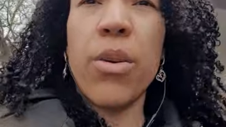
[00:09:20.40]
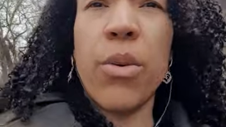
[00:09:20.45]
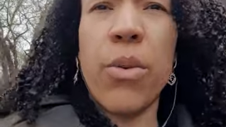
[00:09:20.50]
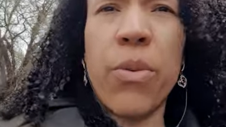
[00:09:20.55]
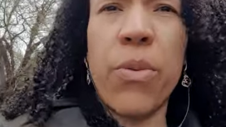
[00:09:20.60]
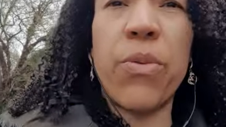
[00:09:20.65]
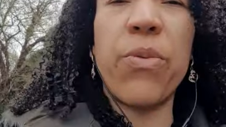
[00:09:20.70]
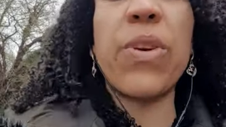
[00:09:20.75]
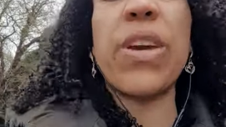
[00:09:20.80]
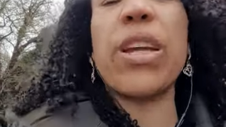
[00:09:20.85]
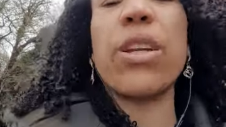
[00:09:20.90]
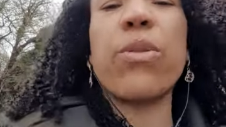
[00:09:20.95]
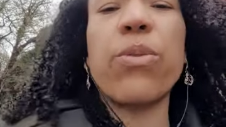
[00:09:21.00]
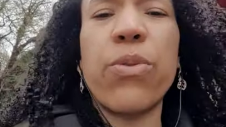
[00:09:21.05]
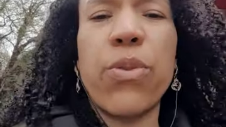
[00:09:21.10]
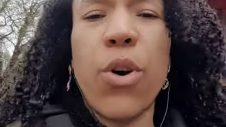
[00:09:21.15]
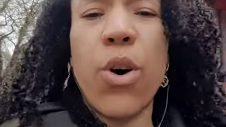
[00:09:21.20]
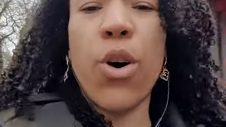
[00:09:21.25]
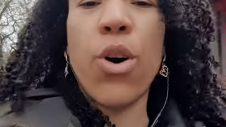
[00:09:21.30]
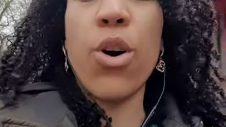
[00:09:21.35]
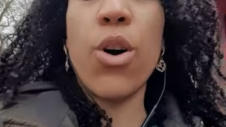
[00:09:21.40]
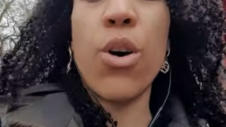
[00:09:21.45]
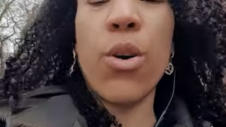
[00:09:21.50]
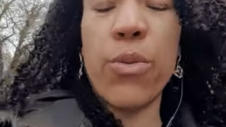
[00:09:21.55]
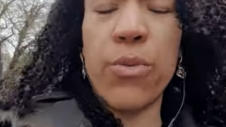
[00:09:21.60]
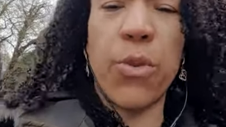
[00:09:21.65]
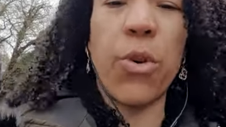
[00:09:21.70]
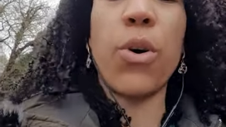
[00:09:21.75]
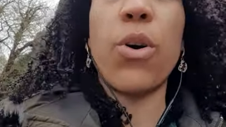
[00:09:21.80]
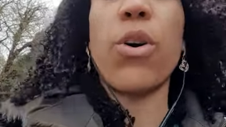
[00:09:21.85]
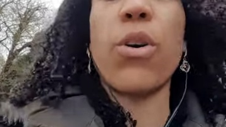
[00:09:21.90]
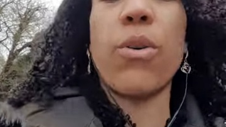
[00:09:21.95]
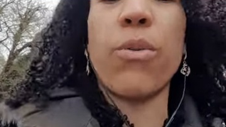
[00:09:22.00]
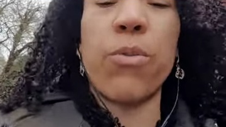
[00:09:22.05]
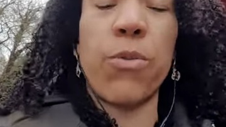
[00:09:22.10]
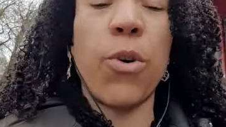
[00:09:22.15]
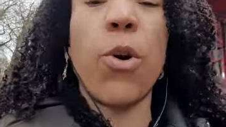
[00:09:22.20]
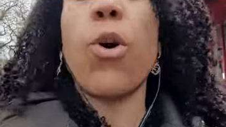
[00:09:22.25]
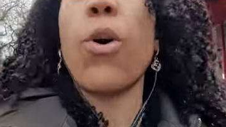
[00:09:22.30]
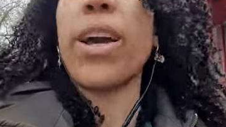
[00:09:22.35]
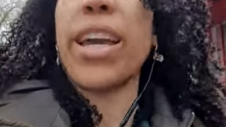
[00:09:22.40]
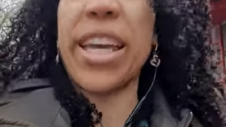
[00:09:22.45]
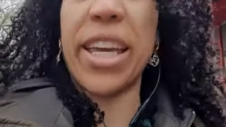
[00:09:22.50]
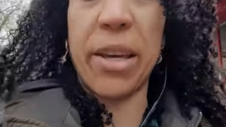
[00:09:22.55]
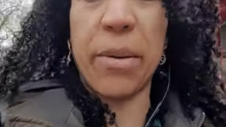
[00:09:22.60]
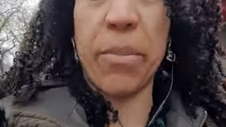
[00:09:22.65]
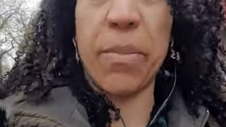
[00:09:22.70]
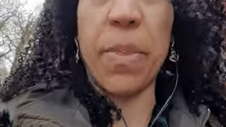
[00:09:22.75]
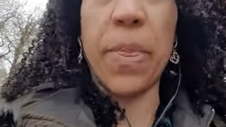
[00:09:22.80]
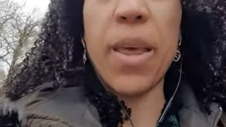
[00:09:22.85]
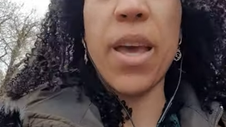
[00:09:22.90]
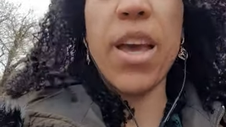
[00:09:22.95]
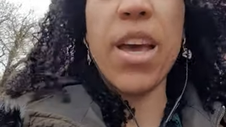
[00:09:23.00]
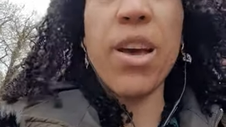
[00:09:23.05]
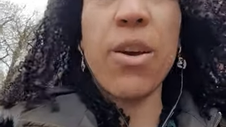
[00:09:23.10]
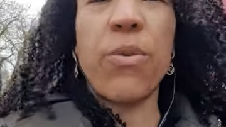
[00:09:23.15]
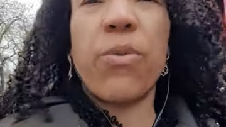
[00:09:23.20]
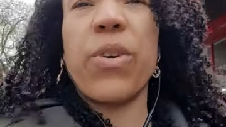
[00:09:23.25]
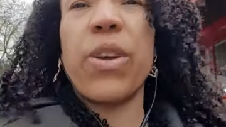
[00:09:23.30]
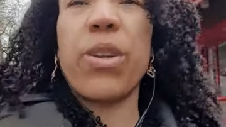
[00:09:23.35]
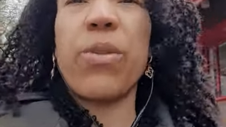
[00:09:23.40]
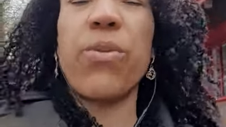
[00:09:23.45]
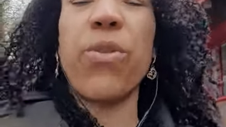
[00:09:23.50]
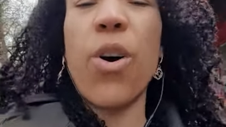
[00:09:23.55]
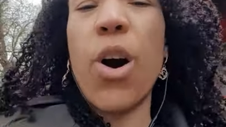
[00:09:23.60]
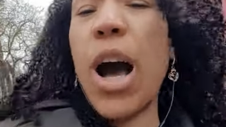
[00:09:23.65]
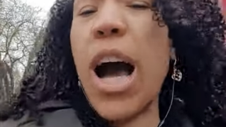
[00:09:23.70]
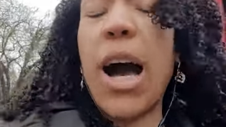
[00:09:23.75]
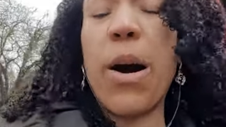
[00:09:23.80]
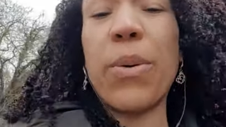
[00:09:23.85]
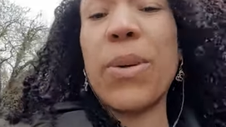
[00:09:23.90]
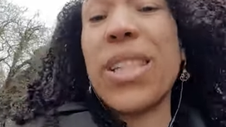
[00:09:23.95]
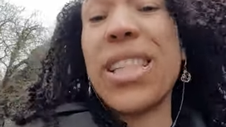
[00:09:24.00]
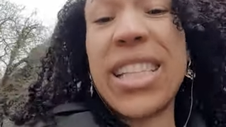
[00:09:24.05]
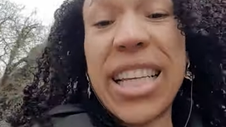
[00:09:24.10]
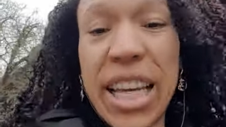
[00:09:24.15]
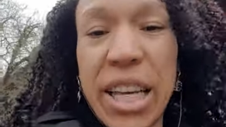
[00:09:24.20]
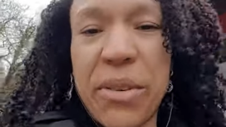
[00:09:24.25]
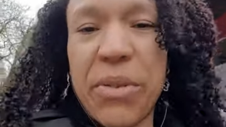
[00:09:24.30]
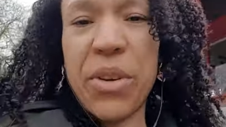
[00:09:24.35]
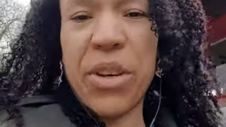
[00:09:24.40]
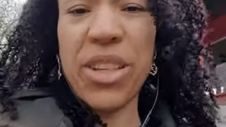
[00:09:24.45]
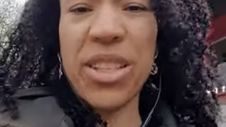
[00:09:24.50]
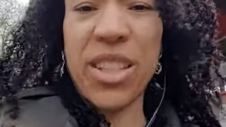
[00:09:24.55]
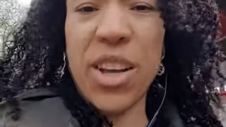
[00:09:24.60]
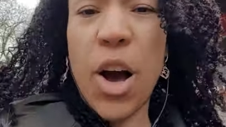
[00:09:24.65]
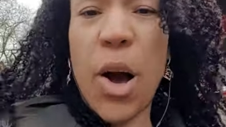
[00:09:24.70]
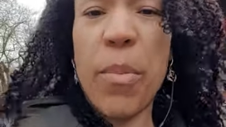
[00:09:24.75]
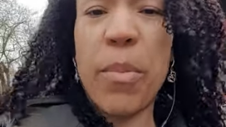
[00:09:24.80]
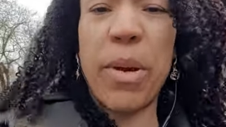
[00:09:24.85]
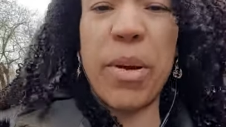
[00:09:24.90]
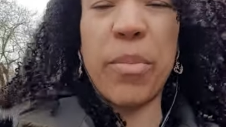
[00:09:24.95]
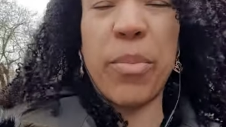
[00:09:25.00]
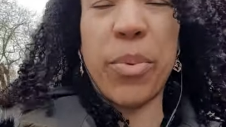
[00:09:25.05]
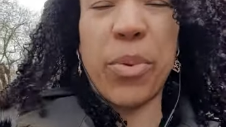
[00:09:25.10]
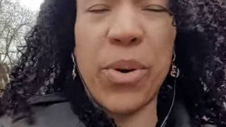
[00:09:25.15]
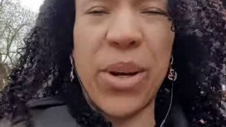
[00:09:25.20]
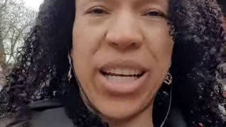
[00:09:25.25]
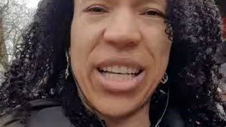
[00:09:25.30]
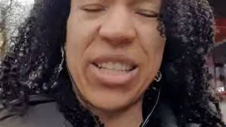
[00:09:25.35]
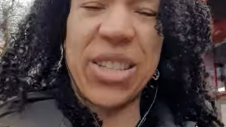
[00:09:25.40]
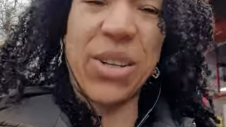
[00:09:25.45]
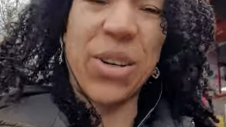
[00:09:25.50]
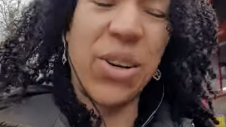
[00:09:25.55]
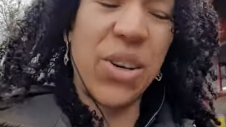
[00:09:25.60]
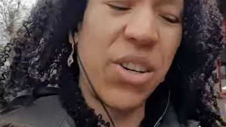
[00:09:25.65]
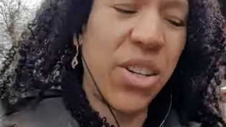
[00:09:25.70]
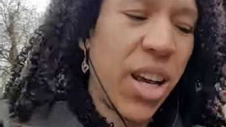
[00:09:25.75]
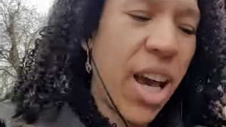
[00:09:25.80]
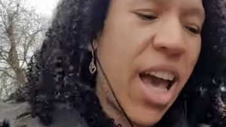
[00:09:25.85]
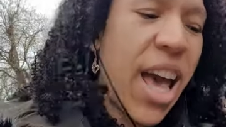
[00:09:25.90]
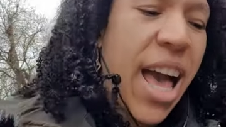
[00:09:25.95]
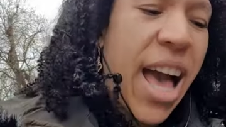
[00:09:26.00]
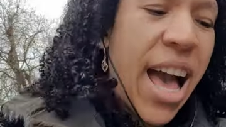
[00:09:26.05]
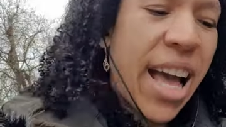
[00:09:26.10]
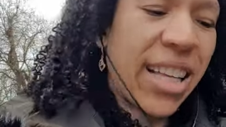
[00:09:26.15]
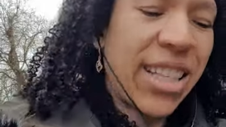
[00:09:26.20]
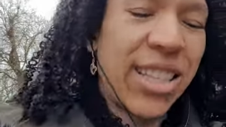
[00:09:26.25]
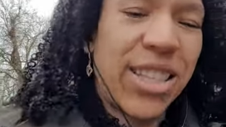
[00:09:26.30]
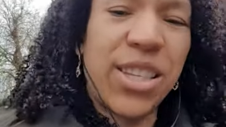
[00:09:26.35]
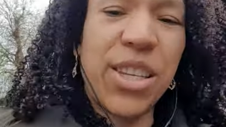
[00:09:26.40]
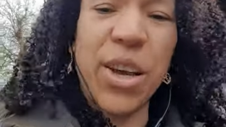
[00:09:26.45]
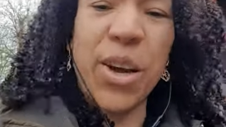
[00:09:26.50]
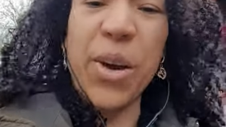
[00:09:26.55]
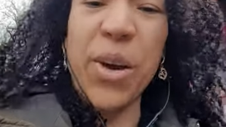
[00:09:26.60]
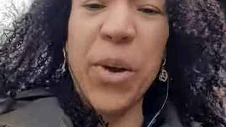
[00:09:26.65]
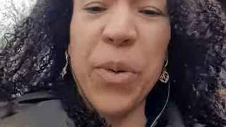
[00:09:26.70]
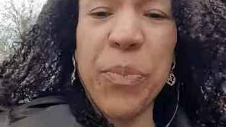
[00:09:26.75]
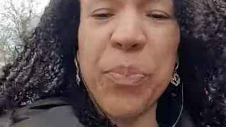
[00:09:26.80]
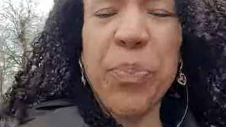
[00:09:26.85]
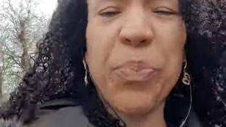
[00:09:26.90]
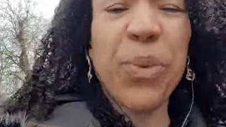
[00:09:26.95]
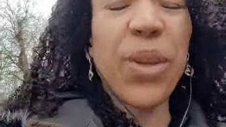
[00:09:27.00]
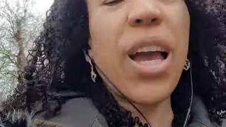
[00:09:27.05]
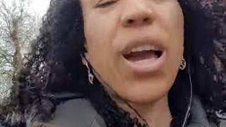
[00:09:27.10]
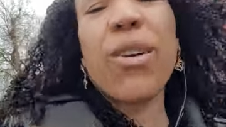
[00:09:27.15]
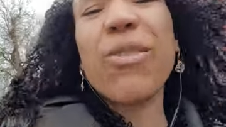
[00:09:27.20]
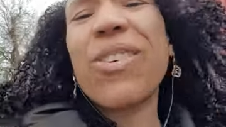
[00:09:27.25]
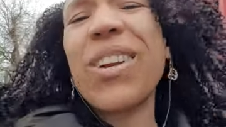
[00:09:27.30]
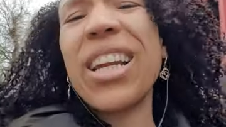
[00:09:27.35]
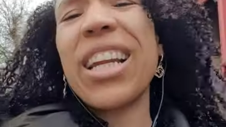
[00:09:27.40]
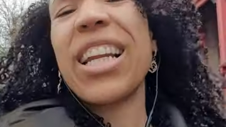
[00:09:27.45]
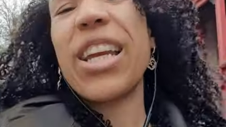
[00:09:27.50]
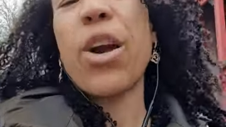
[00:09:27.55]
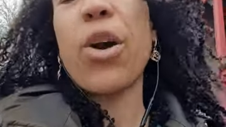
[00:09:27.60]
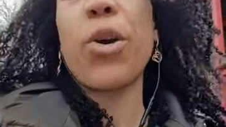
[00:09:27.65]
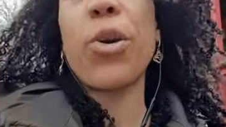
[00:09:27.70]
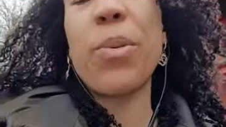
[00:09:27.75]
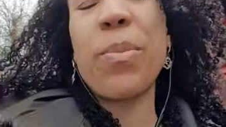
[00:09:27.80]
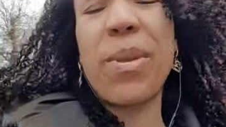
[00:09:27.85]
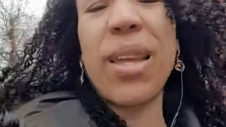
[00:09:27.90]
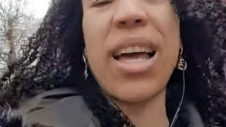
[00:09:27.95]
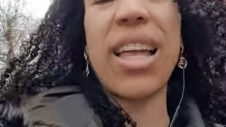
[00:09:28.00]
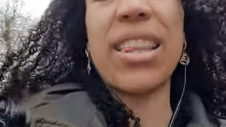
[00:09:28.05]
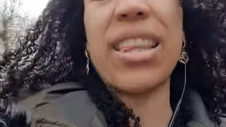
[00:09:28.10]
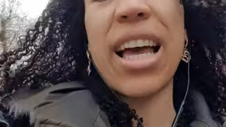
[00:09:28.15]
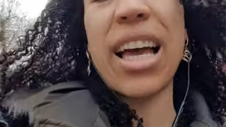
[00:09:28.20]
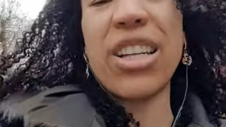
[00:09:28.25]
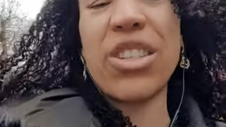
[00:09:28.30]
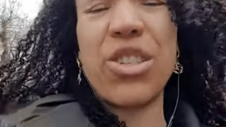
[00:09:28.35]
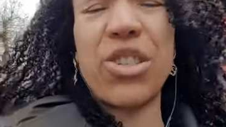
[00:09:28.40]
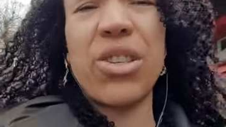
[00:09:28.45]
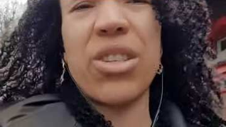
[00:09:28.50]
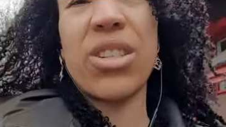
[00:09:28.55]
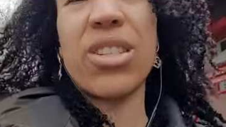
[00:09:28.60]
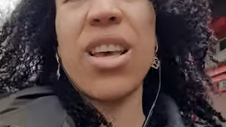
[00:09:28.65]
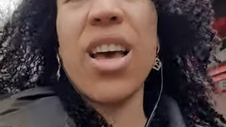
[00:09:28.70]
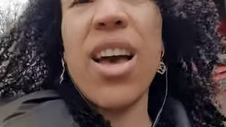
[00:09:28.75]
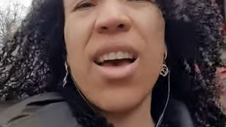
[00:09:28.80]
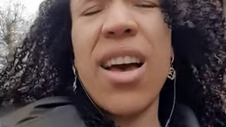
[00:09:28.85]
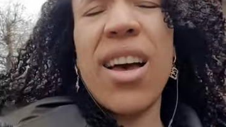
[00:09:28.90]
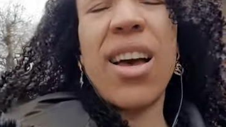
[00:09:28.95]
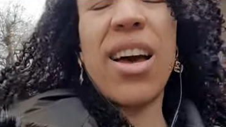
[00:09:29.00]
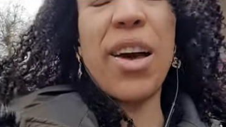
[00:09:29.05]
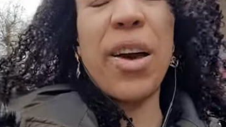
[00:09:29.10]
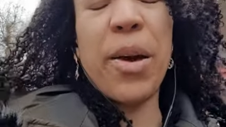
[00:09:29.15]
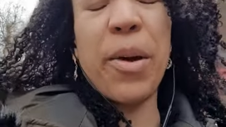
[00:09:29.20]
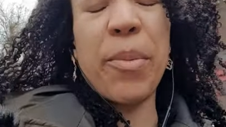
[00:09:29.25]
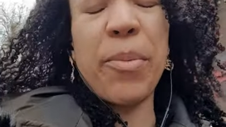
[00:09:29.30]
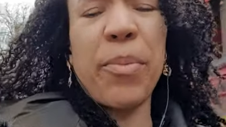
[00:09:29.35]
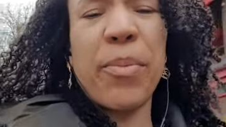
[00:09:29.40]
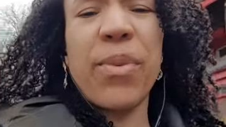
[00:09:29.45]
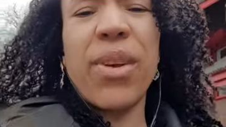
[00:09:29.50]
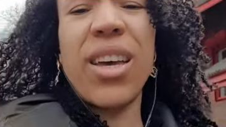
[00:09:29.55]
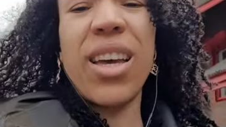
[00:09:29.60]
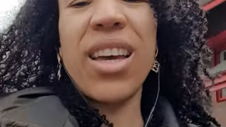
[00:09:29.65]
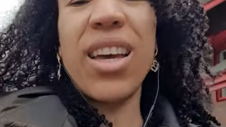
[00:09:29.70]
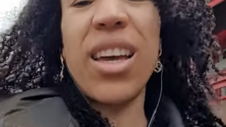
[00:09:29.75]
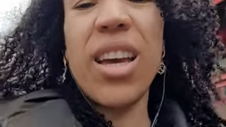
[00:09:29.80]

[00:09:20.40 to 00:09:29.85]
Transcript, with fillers: fit for for for Him, fit for our Savior's coming. Praise God! And so, yeah, I really hope that that just um,